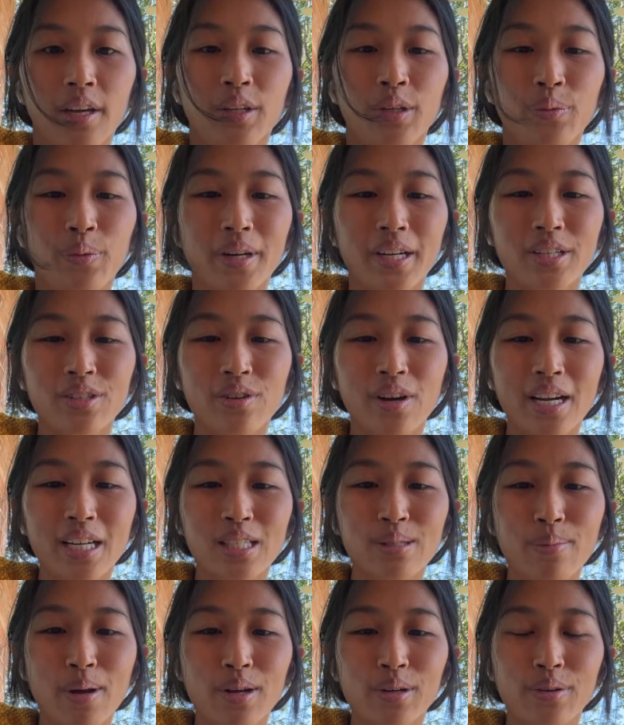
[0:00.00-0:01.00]
You want to try a
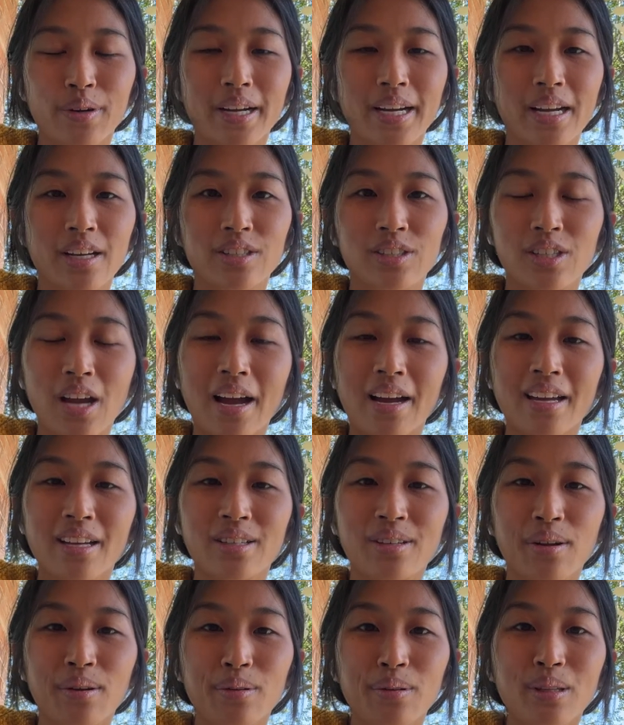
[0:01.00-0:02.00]
small greenhouse? Jackie,
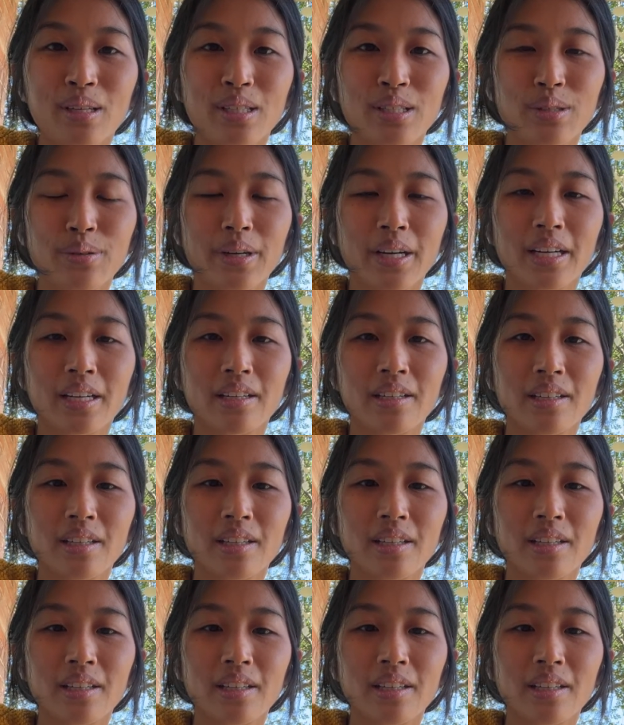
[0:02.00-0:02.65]
totally do it.